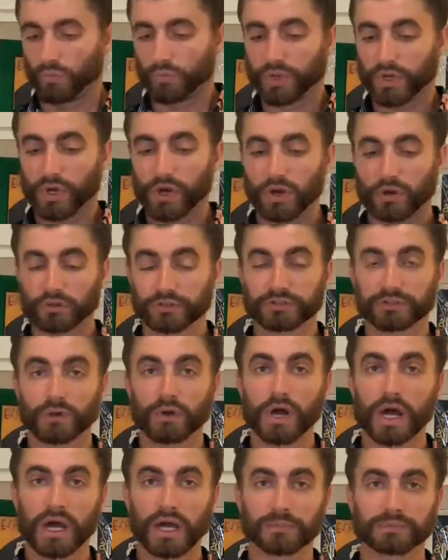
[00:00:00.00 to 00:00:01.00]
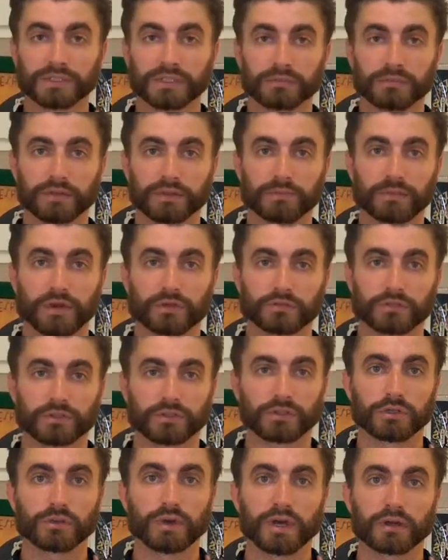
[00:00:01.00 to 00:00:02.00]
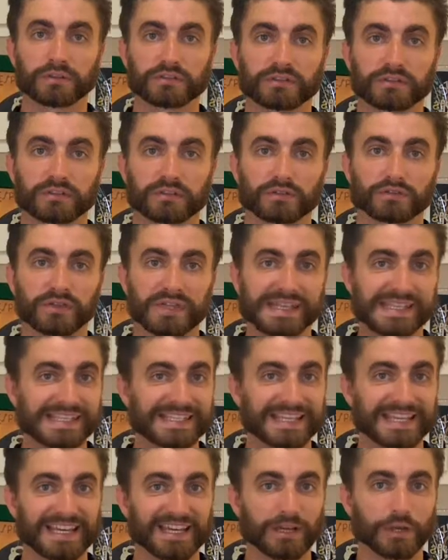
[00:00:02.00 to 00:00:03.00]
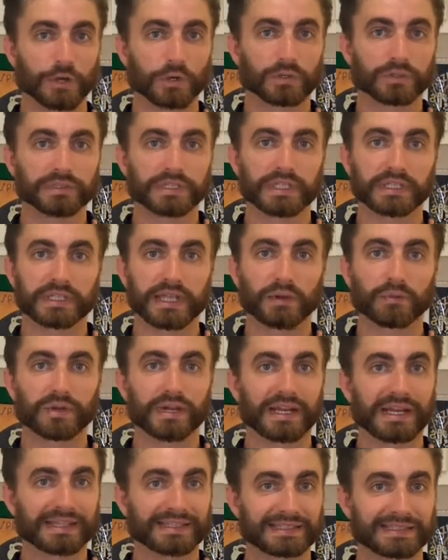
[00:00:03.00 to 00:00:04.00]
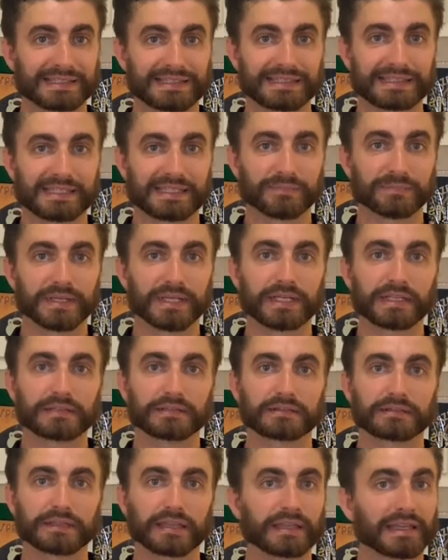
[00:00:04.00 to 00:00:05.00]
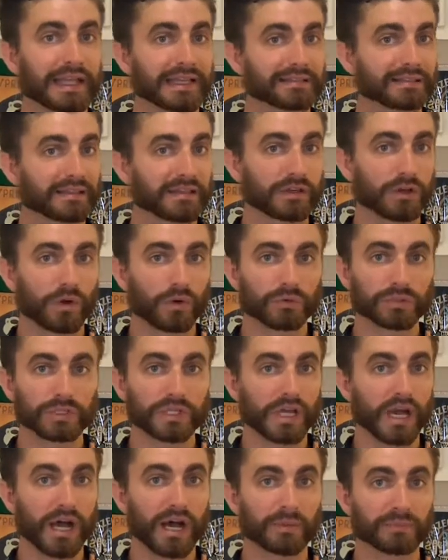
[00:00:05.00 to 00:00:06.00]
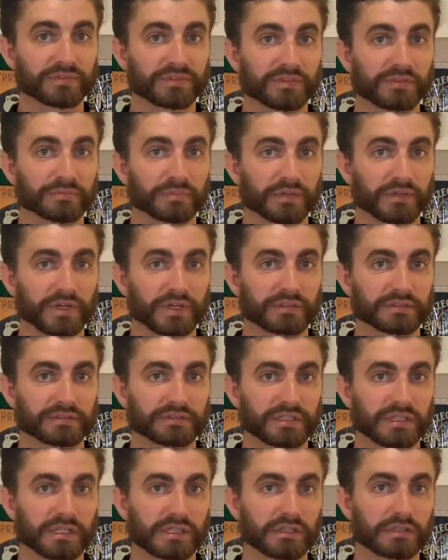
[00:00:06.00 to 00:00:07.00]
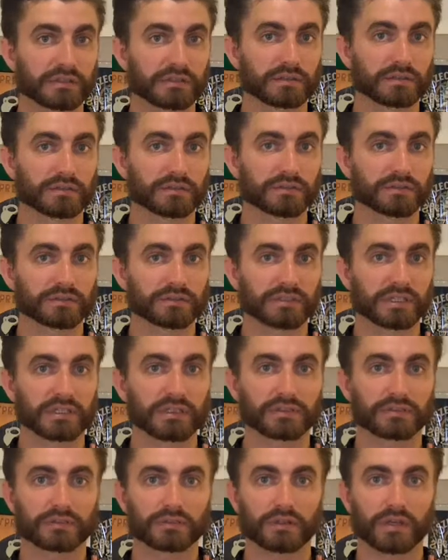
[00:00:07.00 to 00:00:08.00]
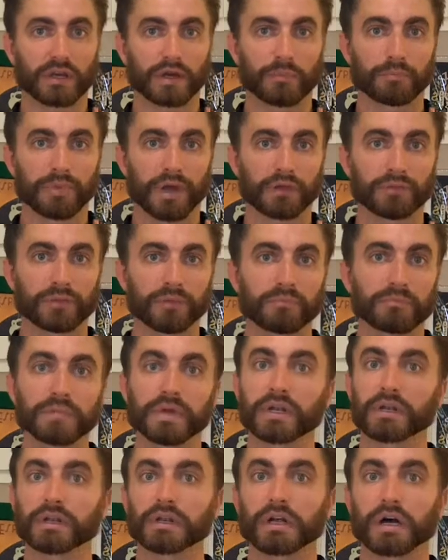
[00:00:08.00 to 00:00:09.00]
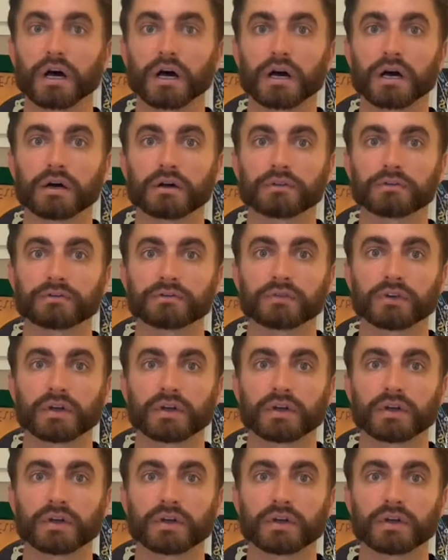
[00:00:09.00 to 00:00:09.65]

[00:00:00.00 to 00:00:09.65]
We also hopped it with about 2 ounces of East Kent Golding. That went in at 60 minutes, and that's the only hops this beer has seen since about the middle of